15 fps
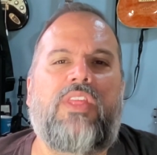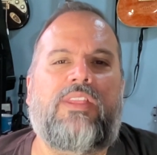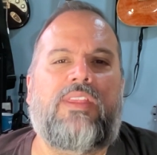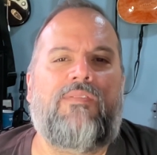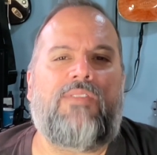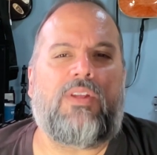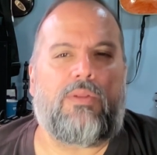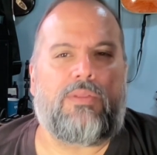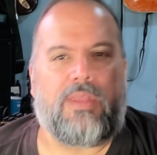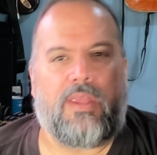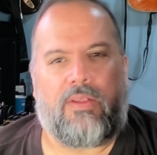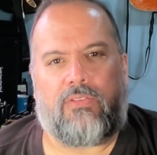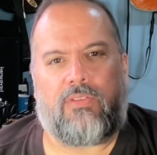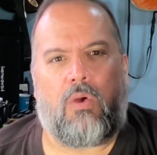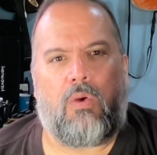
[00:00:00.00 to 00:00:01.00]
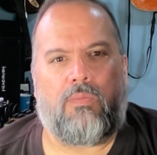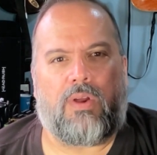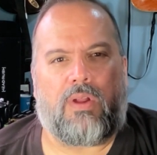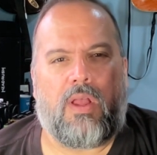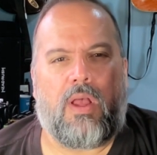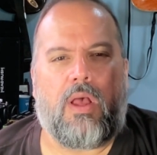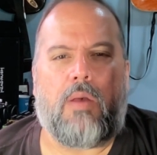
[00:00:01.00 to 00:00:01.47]
difficult things to
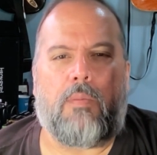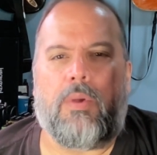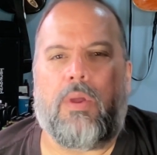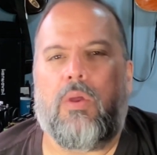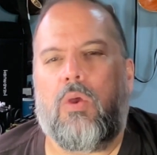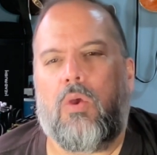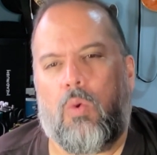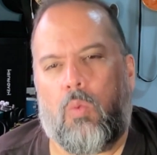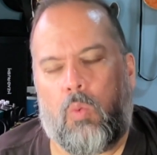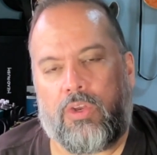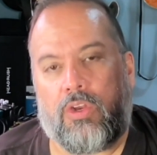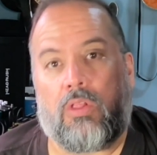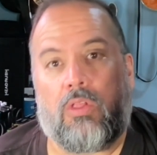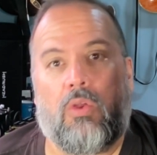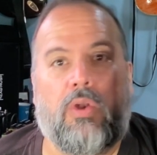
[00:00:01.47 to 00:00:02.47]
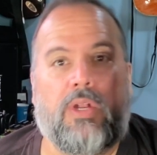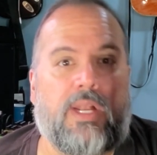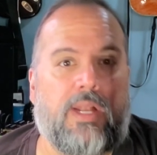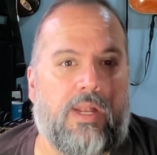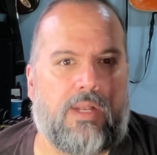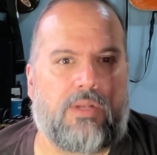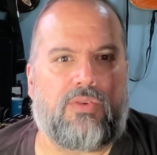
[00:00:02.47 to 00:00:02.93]
overcome when you're
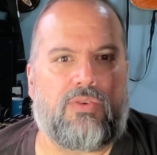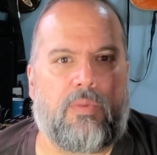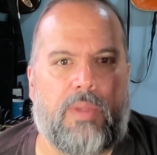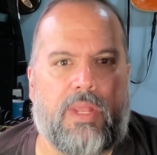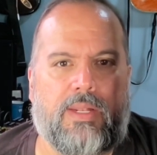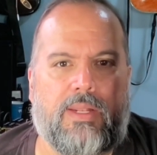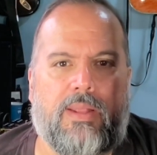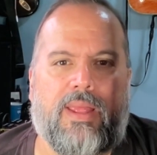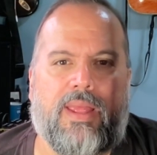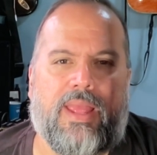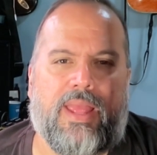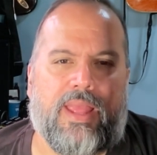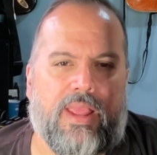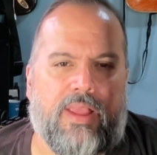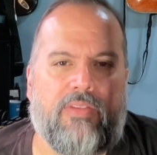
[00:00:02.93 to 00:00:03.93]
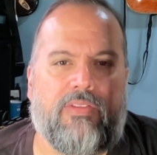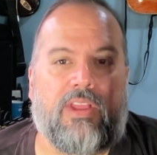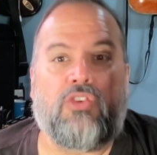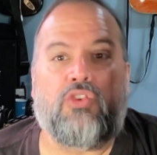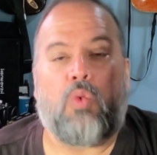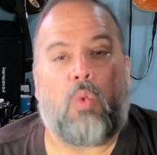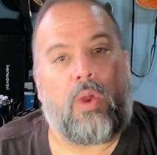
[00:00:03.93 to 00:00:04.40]
learning an instrument is
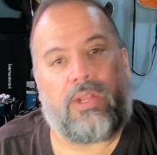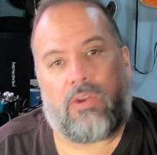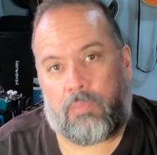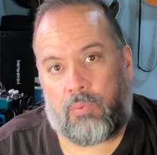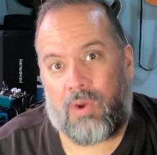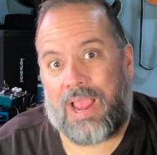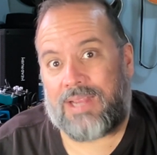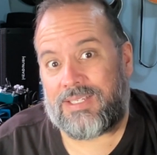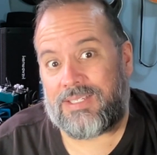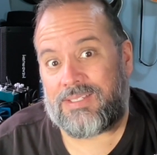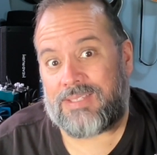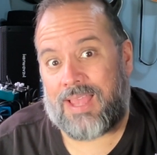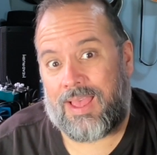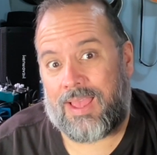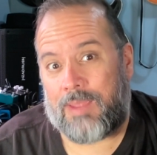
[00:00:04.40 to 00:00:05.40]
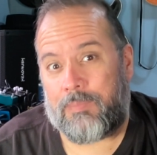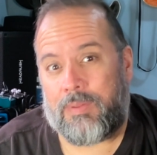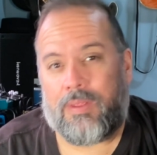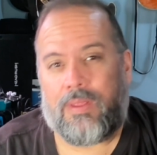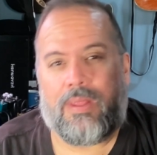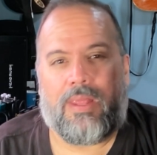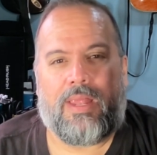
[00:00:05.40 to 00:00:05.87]
enjoying your practice time.
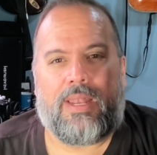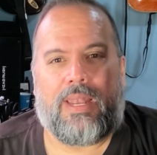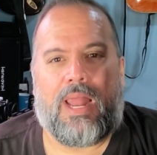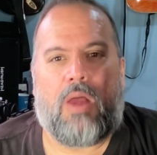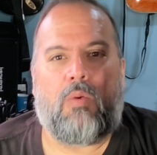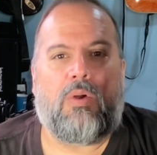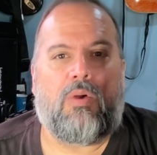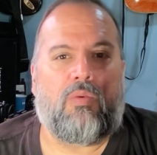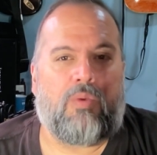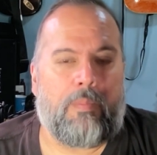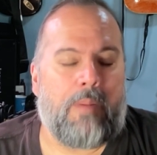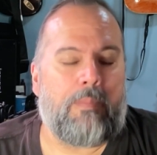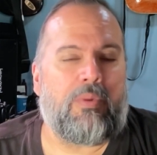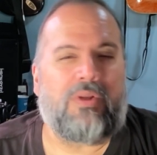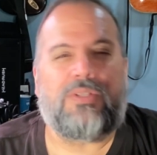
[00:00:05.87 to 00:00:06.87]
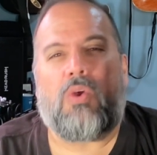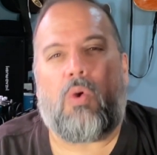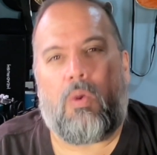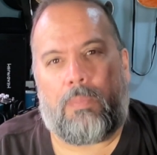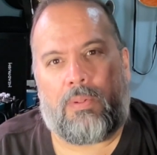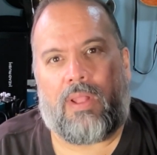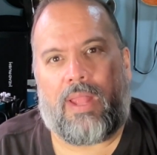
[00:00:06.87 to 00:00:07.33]
Now, remember, it's
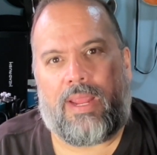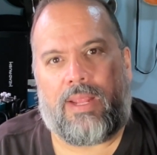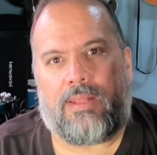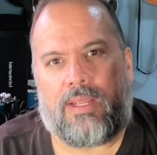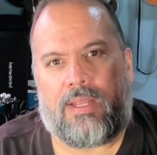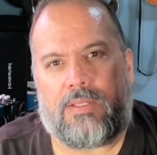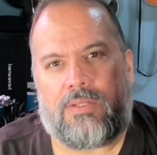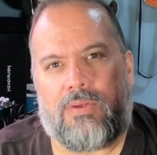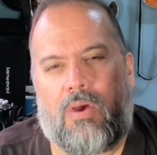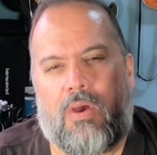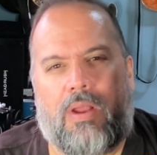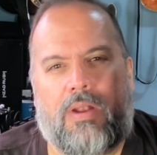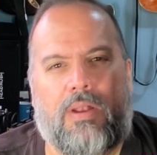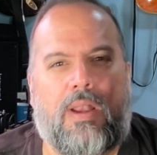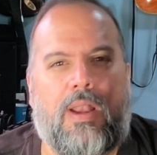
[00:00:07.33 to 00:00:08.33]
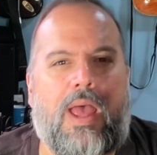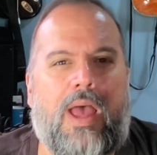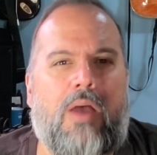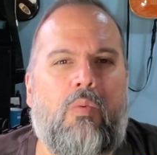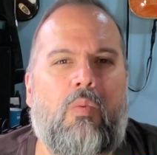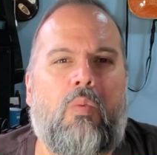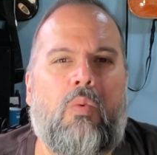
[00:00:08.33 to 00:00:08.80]
called playing the guitar,
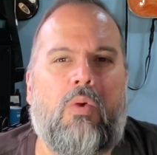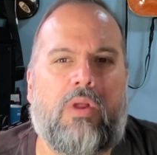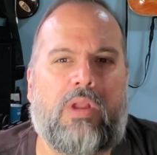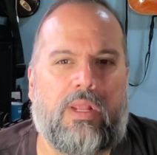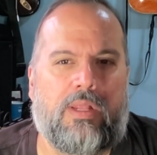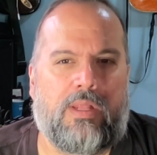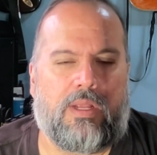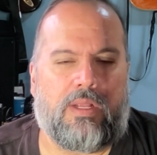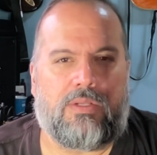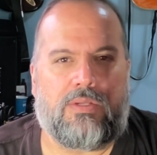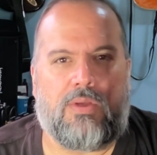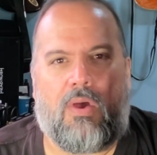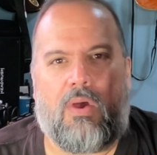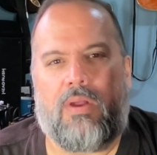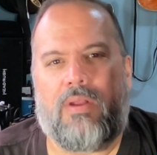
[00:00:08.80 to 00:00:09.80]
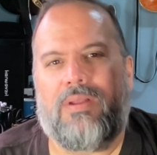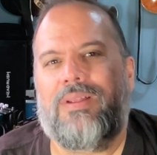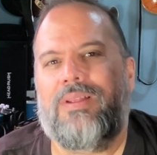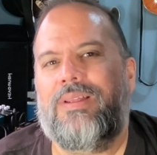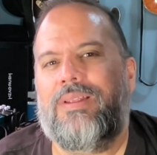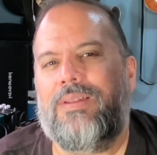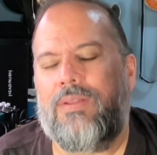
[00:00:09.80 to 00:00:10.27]
not working the guitar.
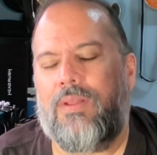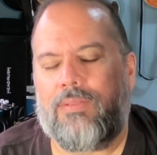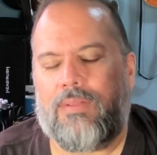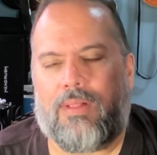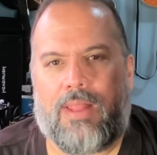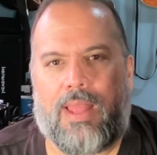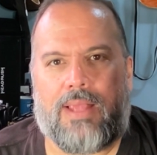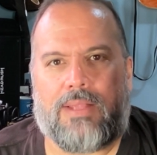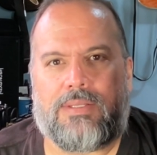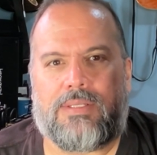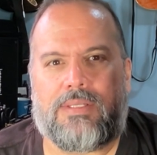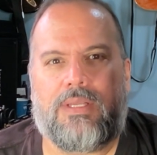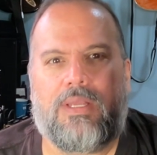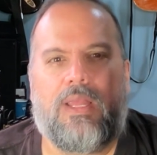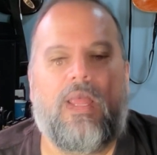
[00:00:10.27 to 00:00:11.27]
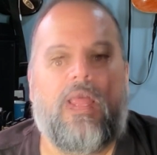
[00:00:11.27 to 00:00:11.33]
Nonetheless,